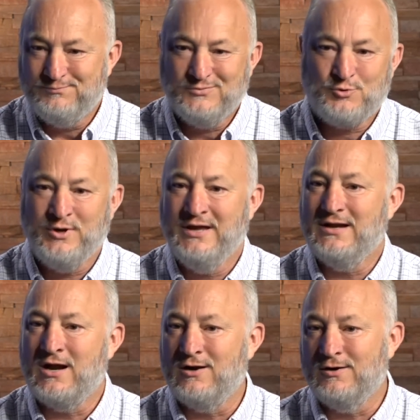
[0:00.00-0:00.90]
create
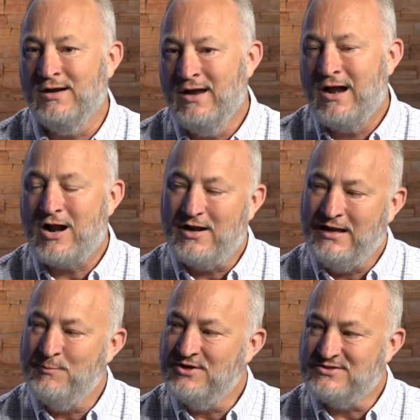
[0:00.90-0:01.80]
our
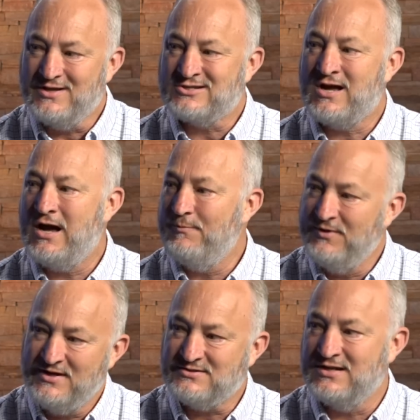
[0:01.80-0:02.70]
image in the top
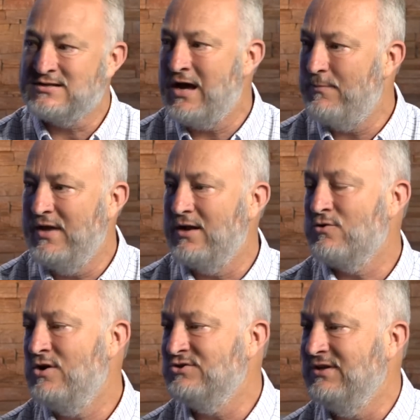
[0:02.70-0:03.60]
this and the top that
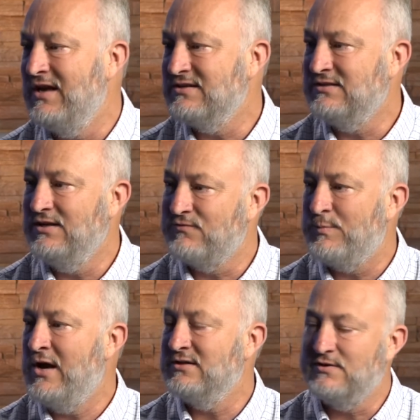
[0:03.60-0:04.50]
across the United States for
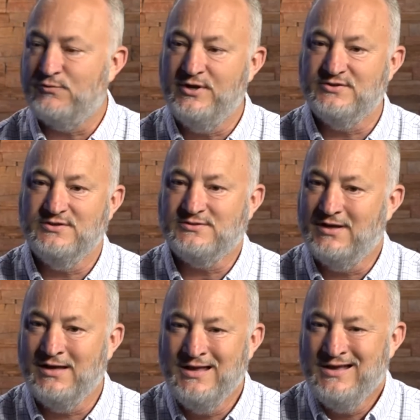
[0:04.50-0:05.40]
positive reasons
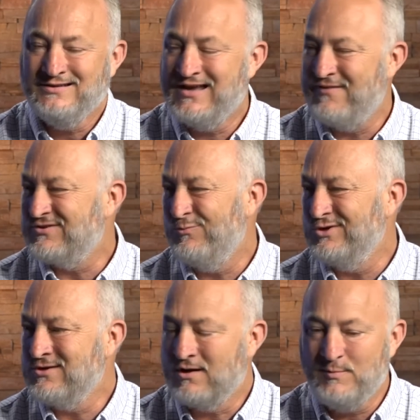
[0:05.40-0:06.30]
to have someone
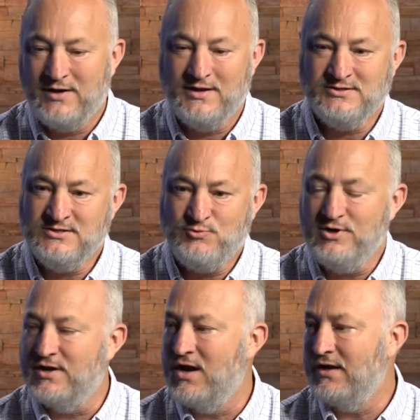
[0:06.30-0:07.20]
talk about that. It's just really
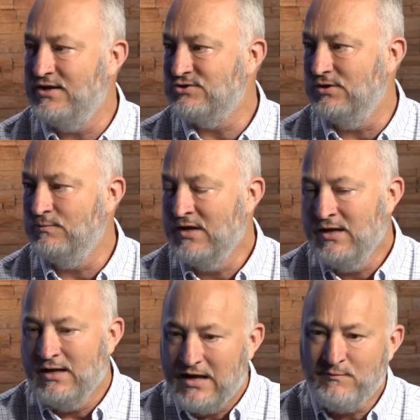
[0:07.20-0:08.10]
a non-issue.
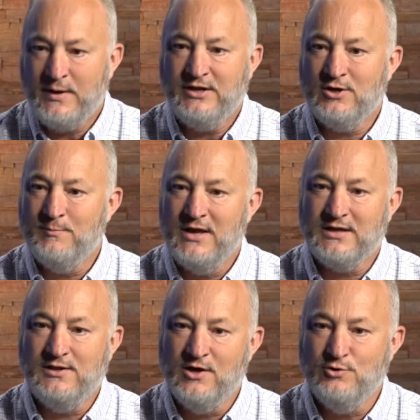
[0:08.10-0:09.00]
Everybody here in
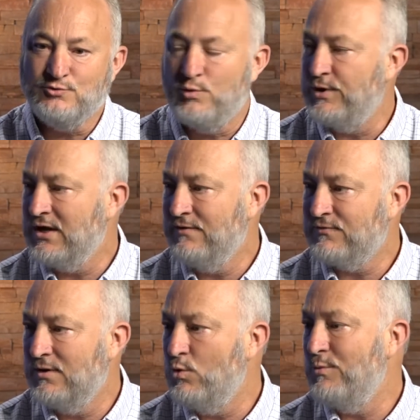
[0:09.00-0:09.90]
Macon knows where we come
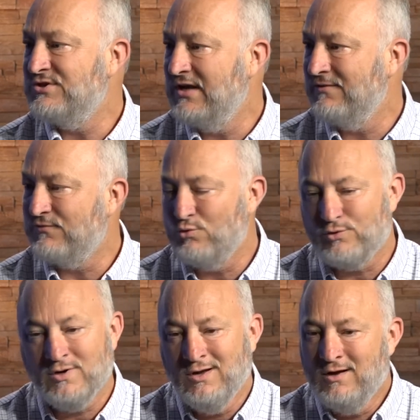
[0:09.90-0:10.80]
from, what we stand
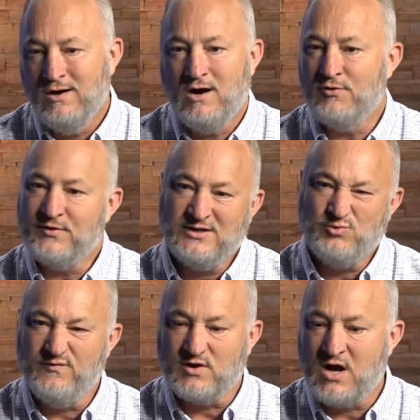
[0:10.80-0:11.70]
for, all the things
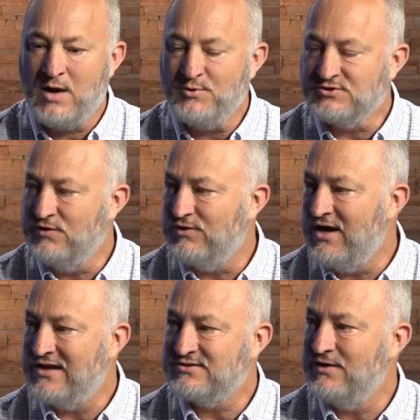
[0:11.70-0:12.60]
we've accomplished over the
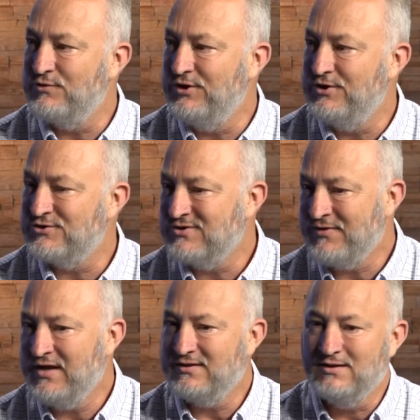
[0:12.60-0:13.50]
last several years. So I
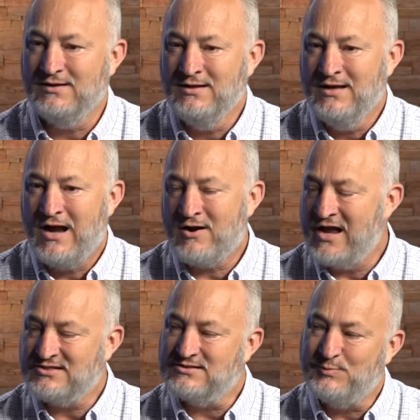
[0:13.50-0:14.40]
think our
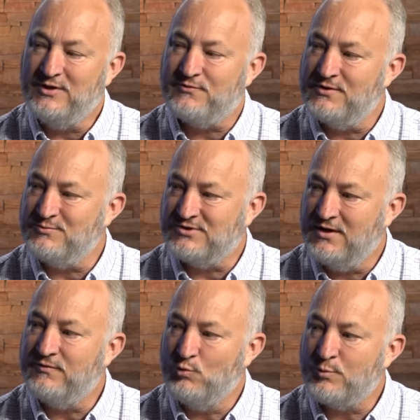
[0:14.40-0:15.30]
actions speak for
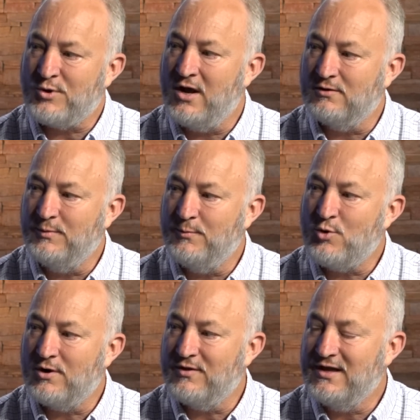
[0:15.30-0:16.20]
themselves, and we're proud to be a
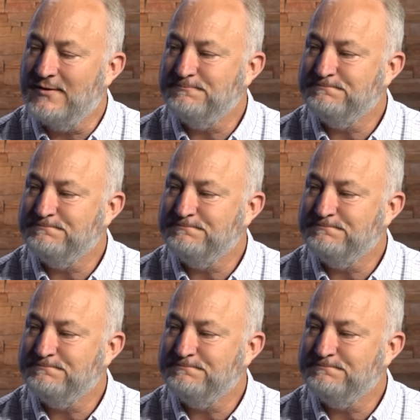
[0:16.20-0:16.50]
part of that.